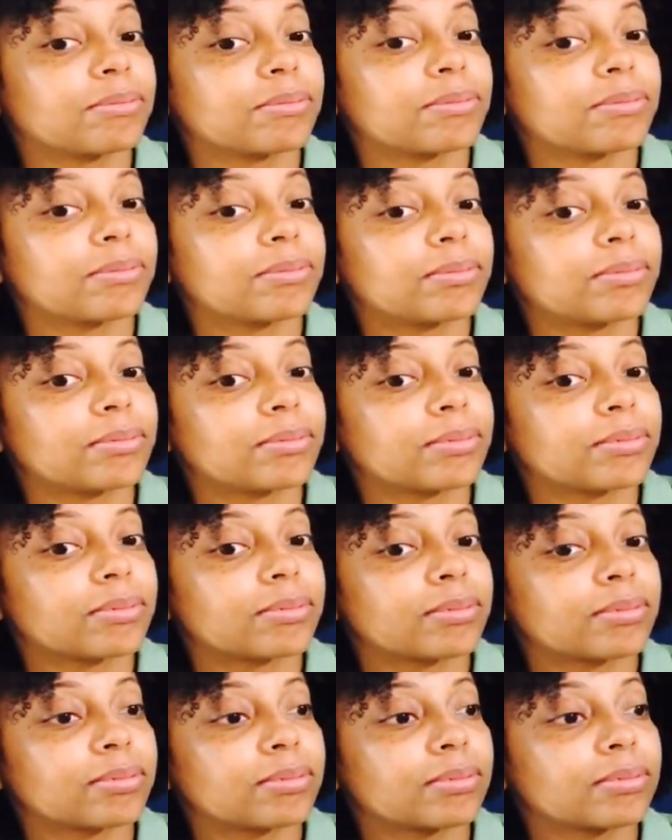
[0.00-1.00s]

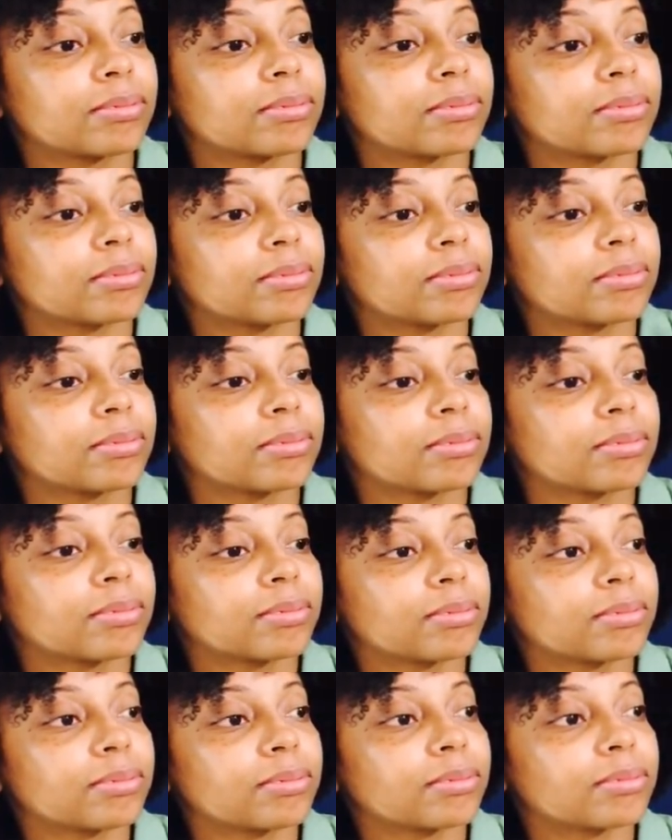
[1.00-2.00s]

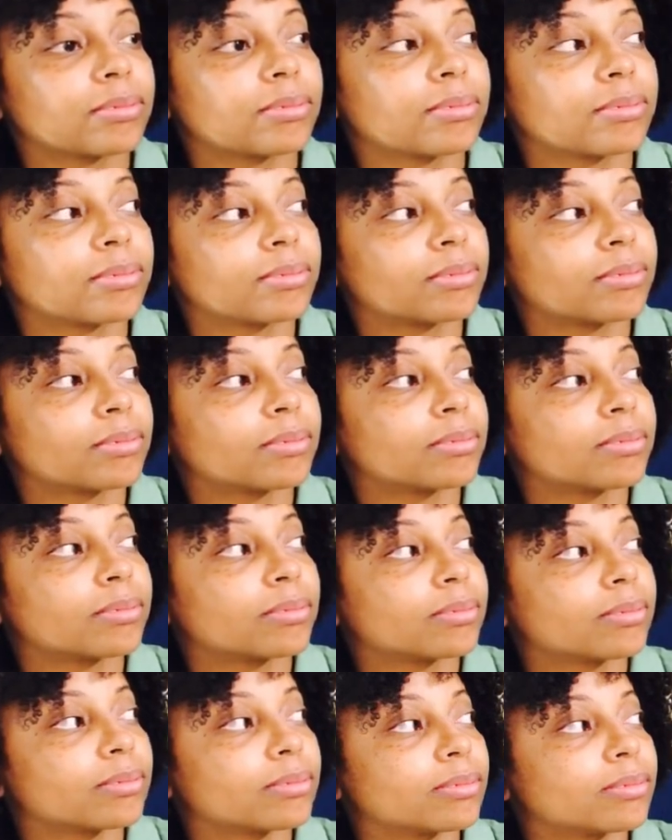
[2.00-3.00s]

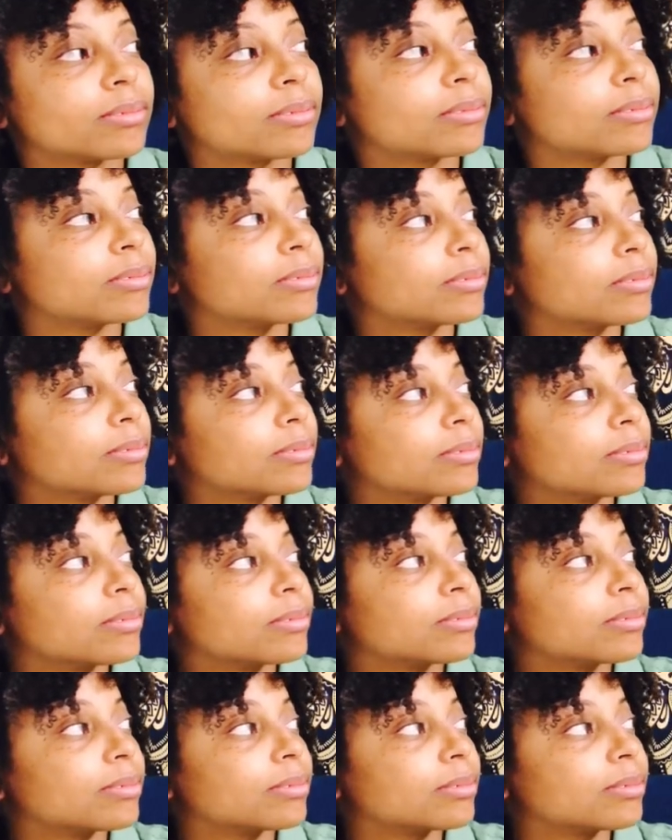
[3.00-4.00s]

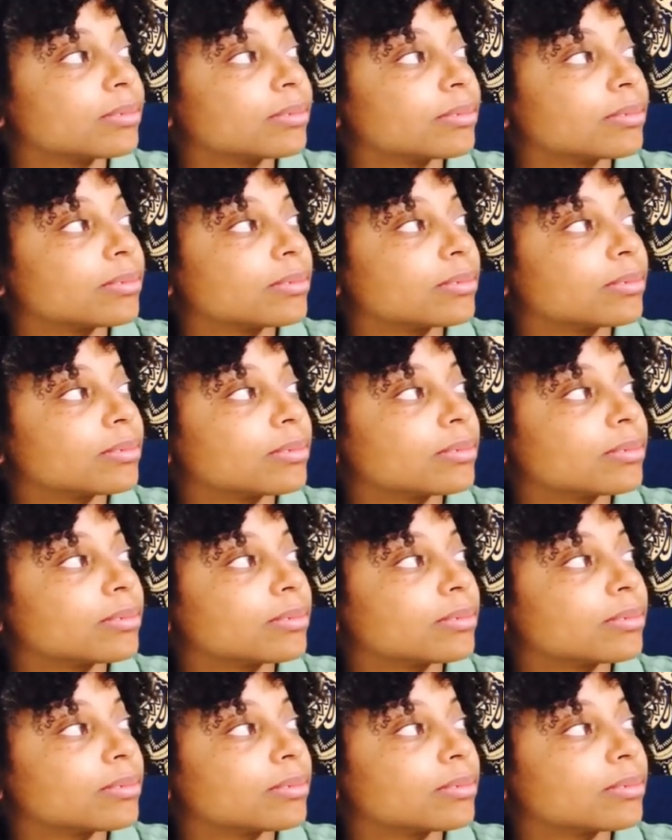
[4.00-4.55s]
(silent)